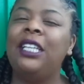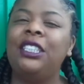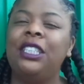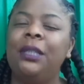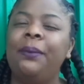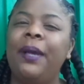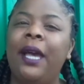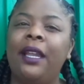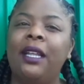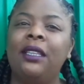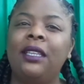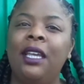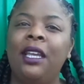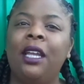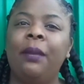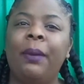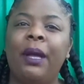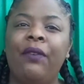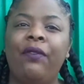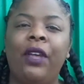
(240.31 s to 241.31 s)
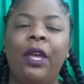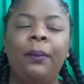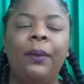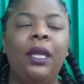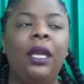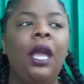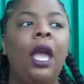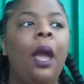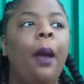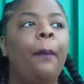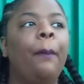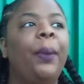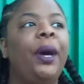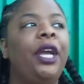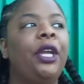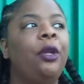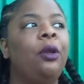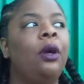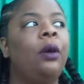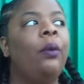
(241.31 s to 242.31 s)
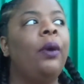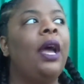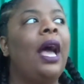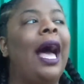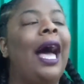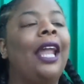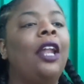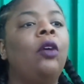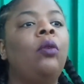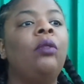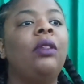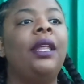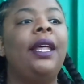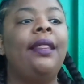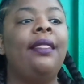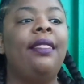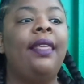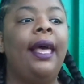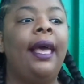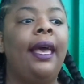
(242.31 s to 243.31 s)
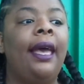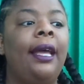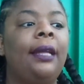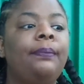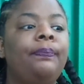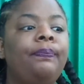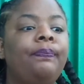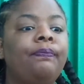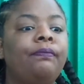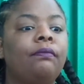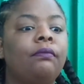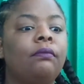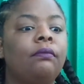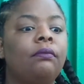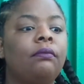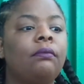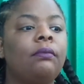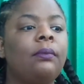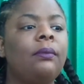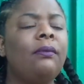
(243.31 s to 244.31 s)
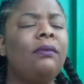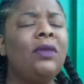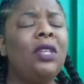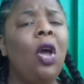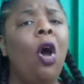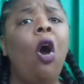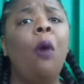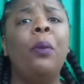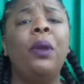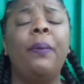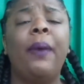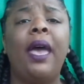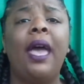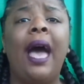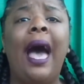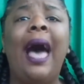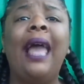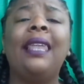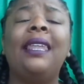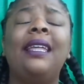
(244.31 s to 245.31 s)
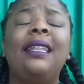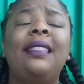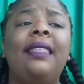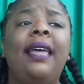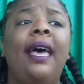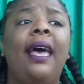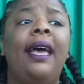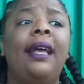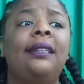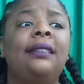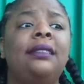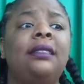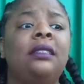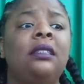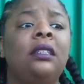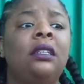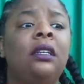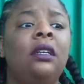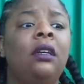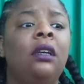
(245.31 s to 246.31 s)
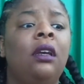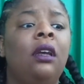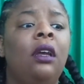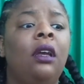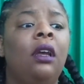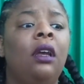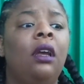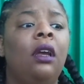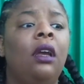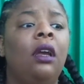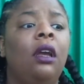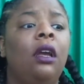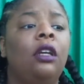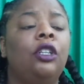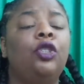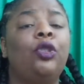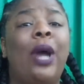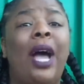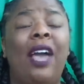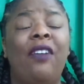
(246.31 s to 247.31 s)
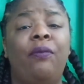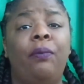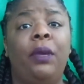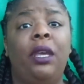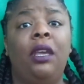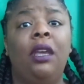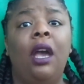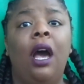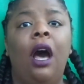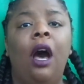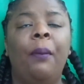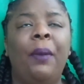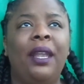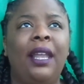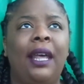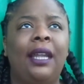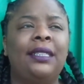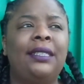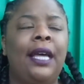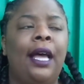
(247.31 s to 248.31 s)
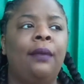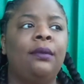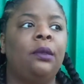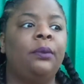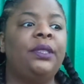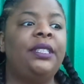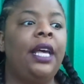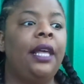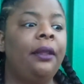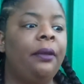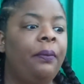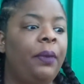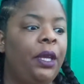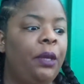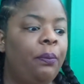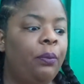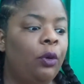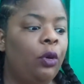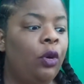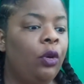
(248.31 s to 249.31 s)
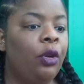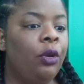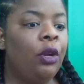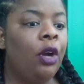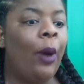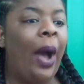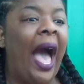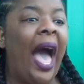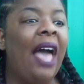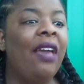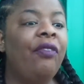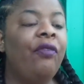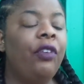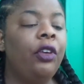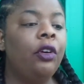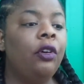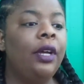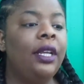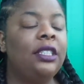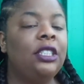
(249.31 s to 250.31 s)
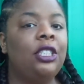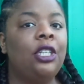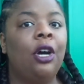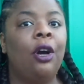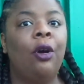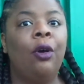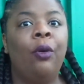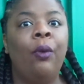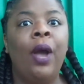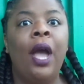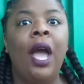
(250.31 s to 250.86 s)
sheep kind of thing in my family. But you know what? I don't let that hold me back. I let that drive me. A lot of times I'm telling people, I feel as though